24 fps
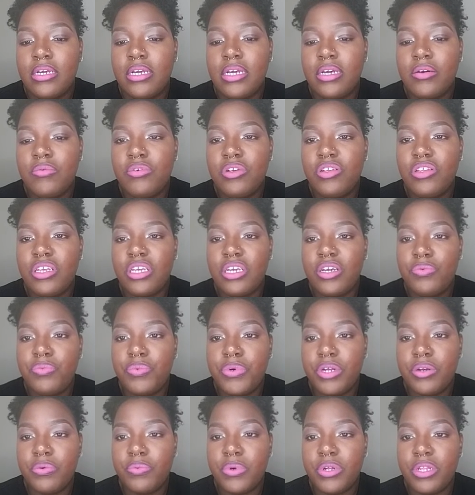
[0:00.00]
it
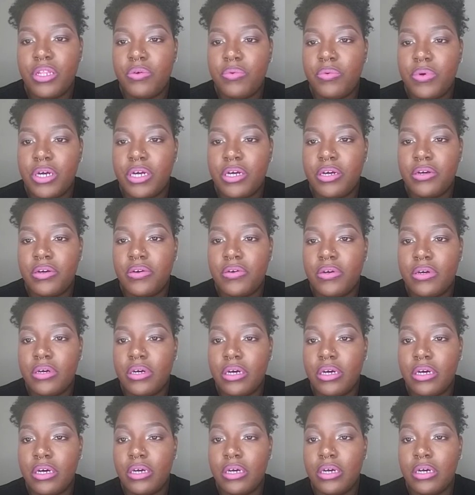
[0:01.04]
went really well.
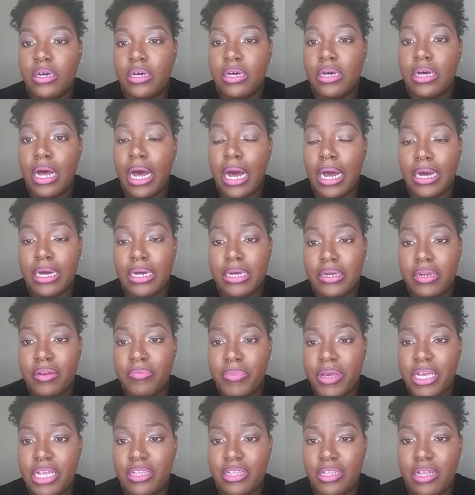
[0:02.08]
I
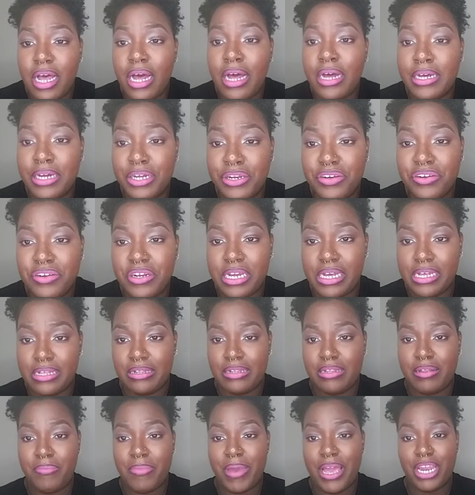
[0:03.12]

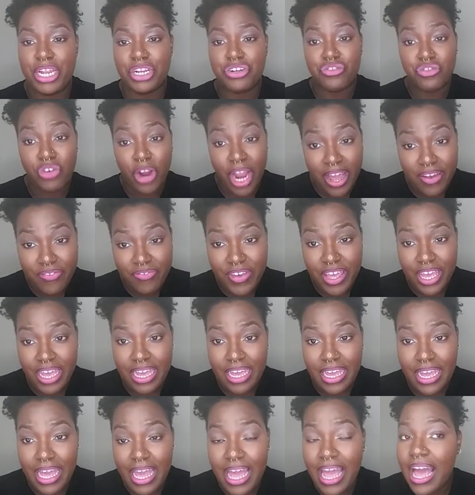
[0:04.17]
underestimated
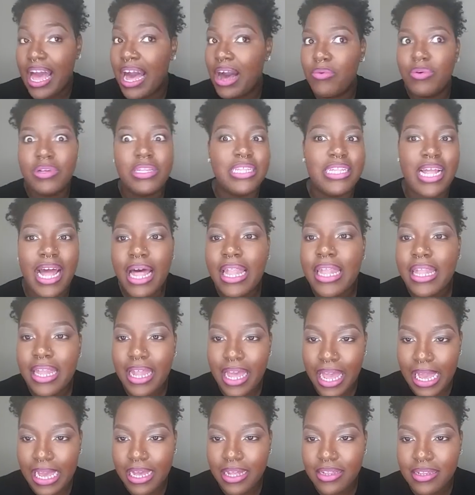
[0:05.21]
traffic. I was not
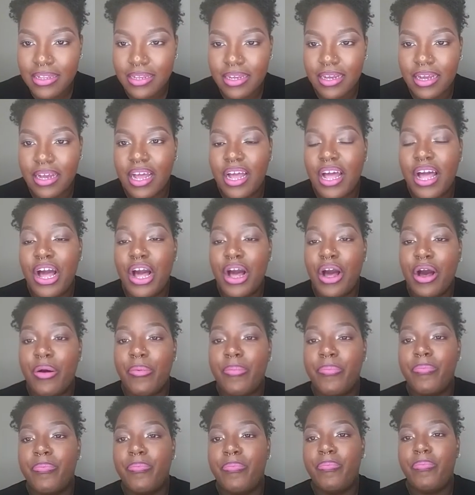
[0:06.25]
late,
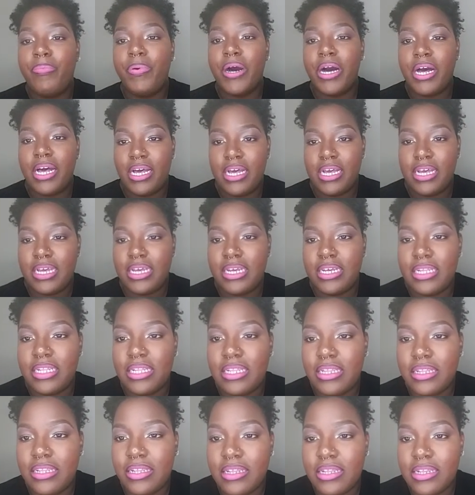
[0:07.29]

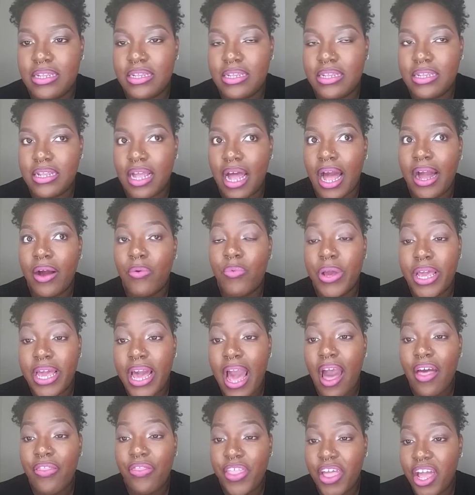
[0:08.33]
but we
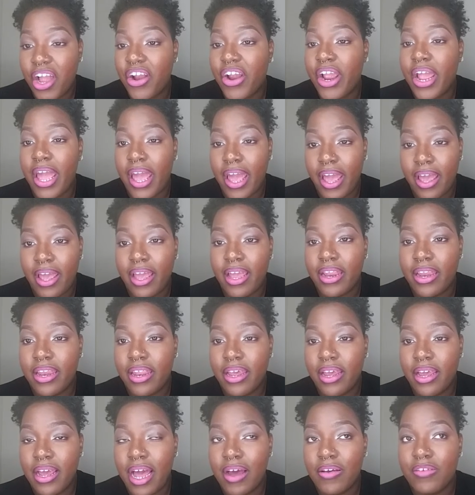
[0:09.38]
got there at,
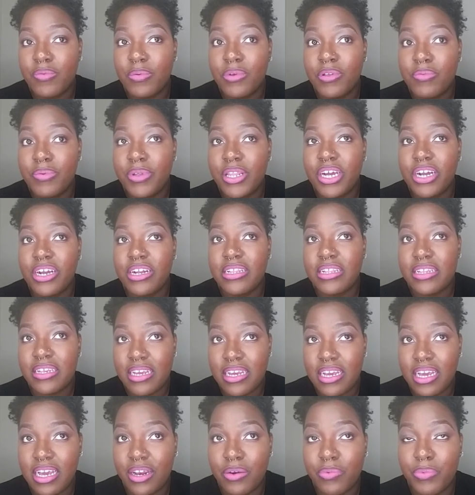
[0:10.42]
I was supposed to be there at
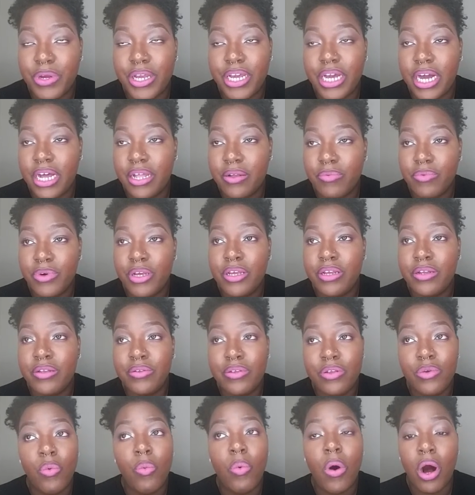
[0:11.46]
10. We
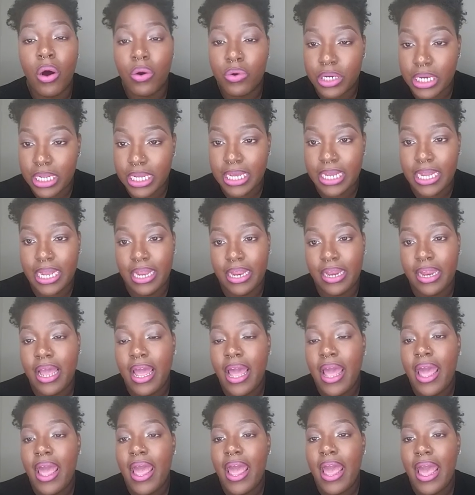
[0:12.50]
walked in
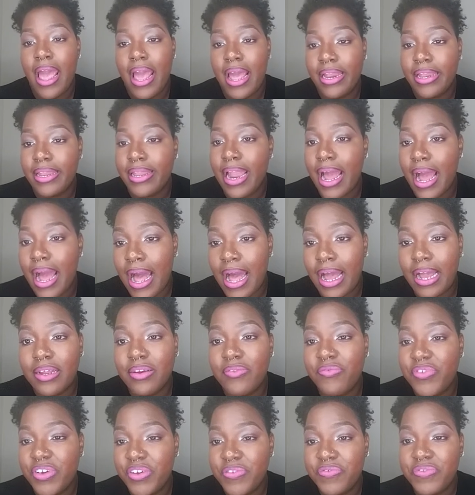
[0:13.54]
at
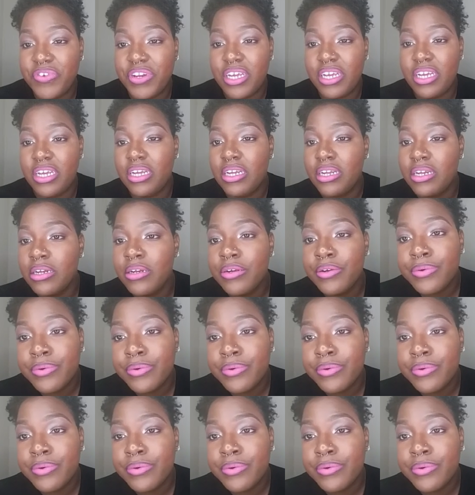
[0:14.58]
9:50,